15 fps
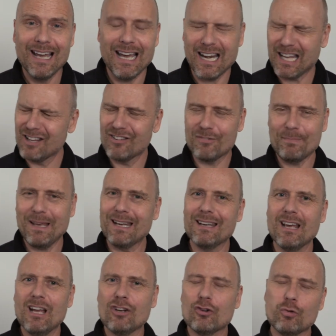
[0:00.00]
and I can
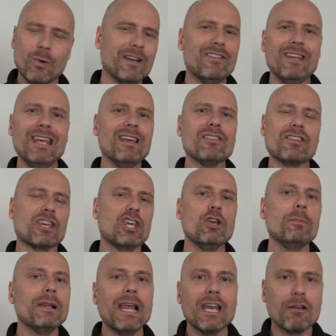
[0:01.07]
spend 20 years
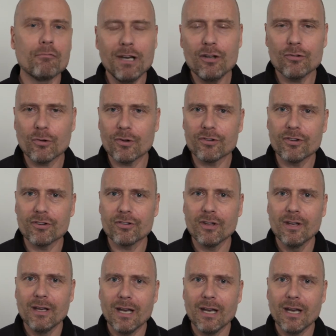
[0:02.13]
accumulating resources